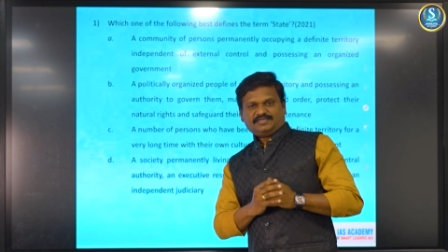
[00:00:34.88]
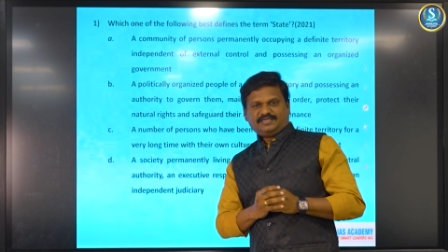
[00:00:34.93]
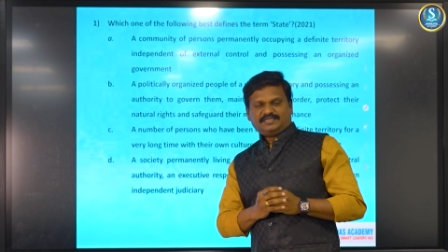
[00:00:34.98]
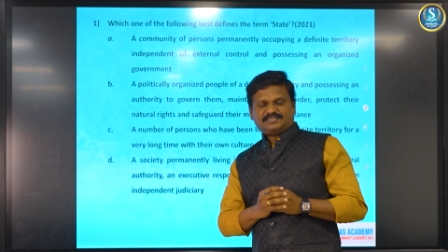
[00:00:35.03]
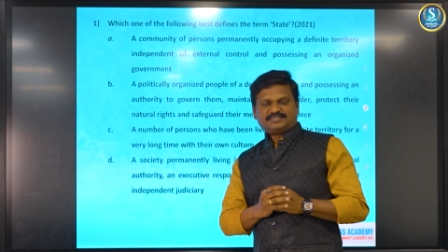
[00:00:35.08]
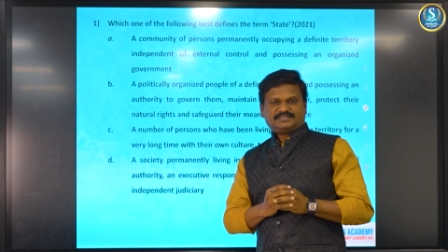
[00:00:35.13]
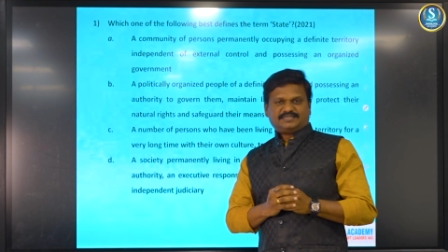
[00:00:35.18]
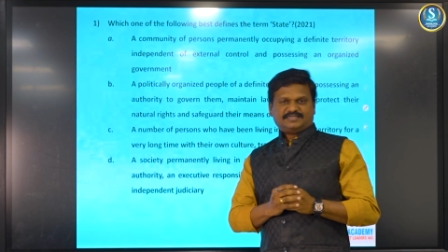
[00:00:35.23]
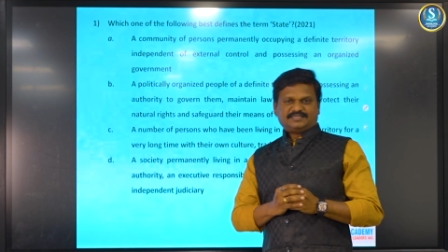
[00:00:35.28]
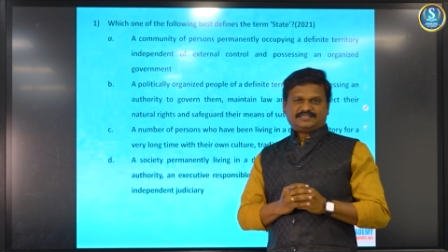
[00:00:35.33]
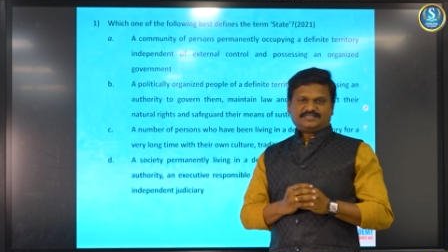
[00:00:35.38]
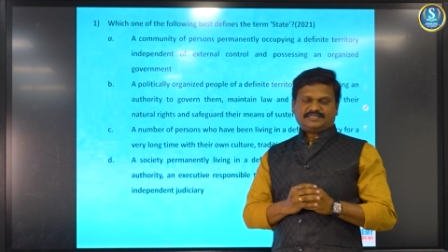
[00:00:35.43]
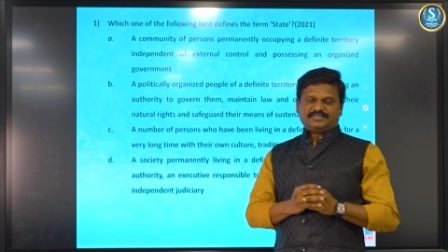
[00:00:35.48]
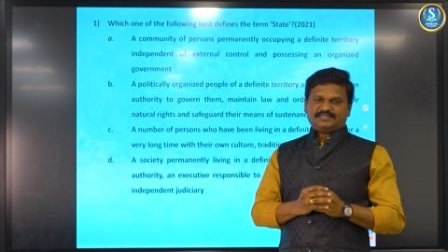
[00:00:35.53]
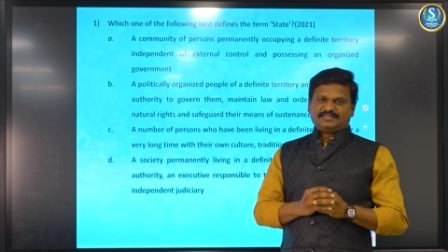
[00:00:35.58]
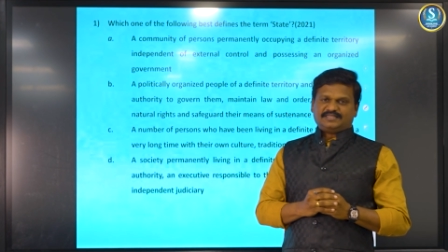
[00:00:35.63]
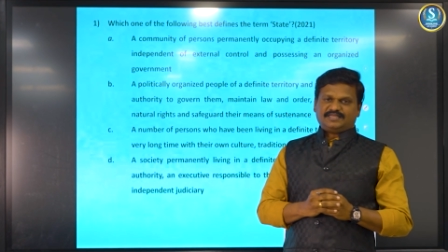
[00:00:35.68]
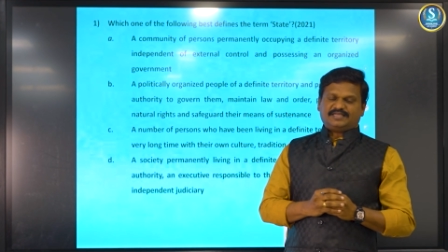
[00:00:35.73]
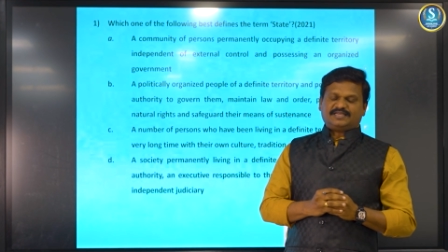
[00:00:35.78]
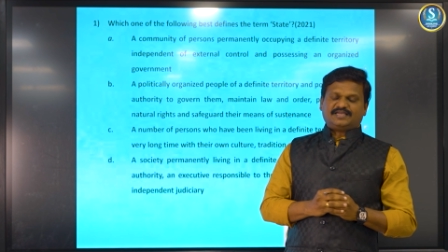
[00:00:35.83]
is
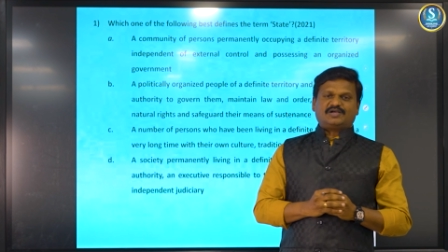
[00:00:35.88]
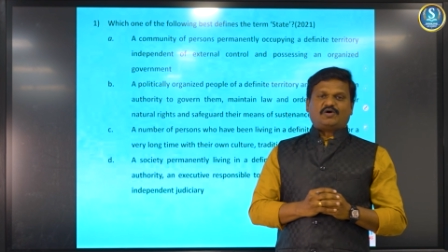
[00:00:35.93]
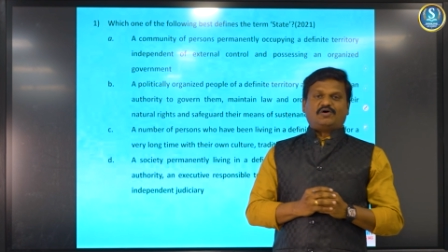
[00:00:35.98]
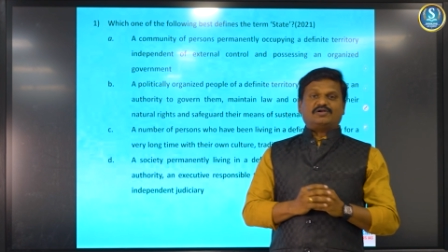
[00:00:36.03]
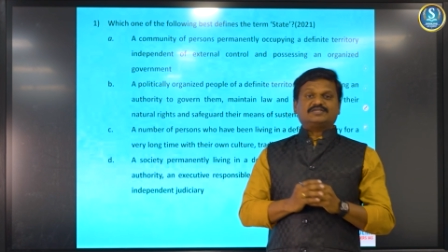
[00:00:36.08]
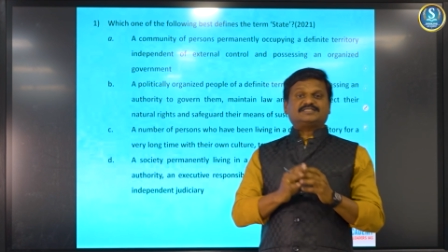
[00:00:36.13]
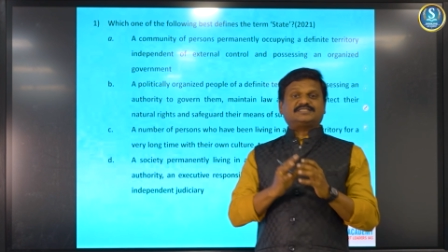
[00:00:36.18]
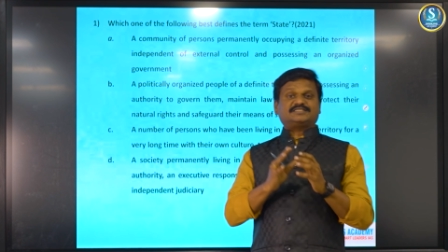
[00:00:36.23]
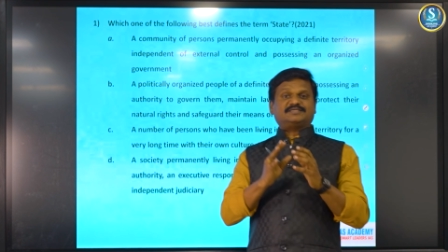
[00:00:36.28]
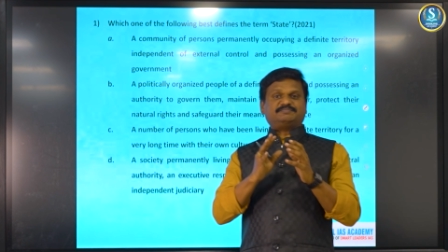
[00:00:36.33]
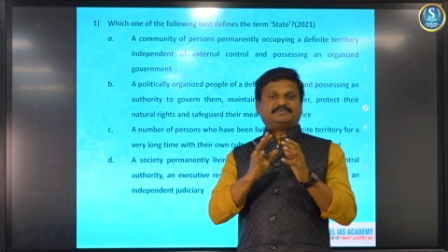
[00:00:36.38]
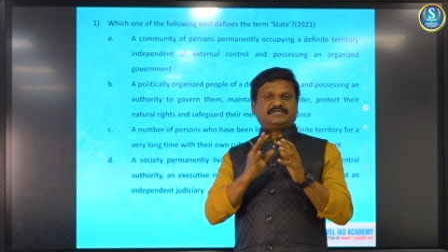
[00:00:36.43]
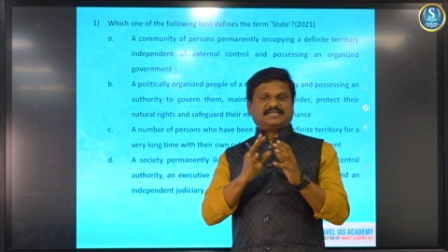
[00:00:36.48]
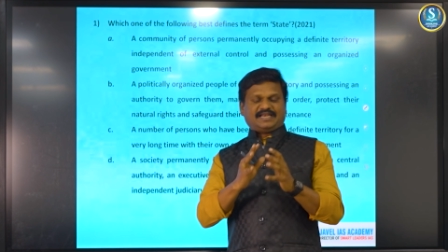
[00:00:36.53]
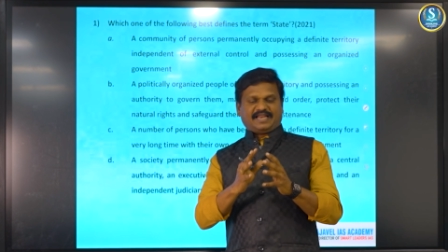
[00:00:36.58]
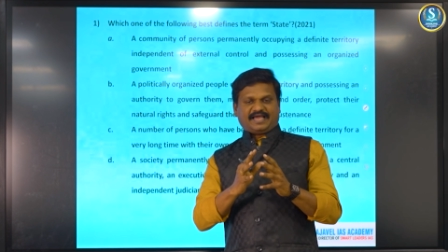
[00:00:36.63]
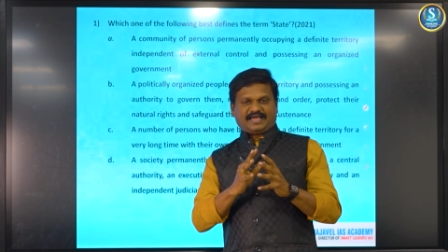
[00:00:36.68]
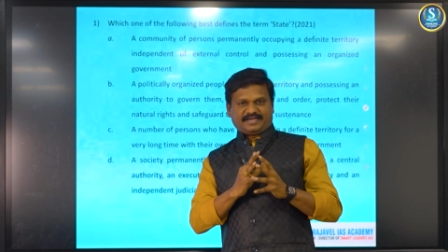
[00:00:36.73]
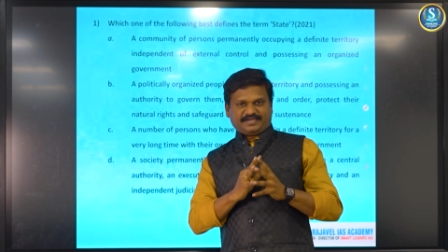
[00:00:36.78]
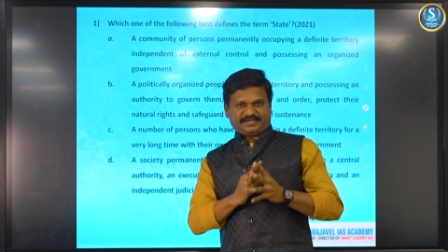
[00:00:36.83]
testing the concept
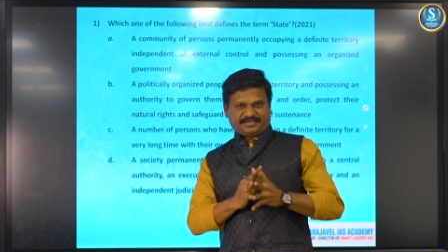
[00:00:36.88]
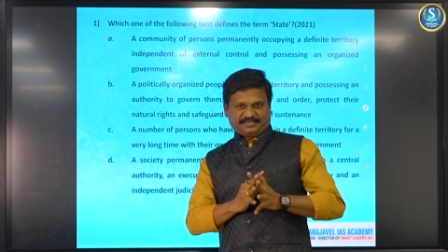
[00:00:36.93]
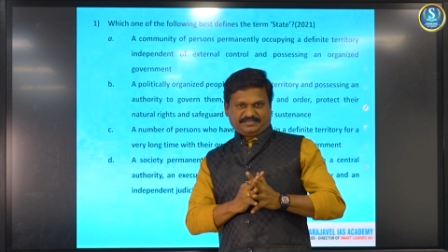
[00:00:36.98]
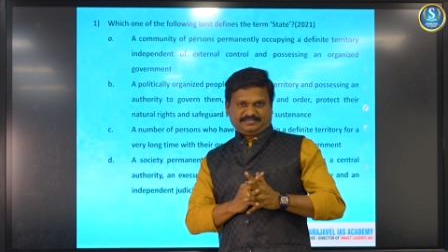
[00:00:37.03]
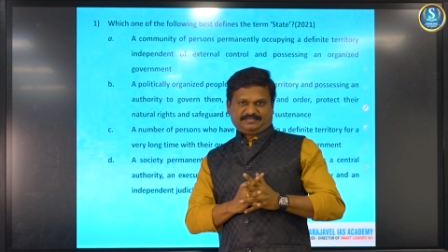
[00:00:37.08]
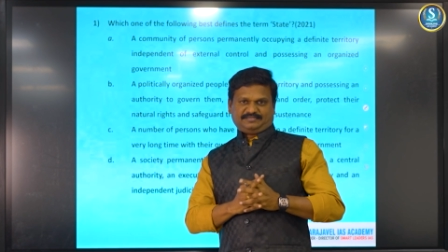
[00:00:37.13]
clarity.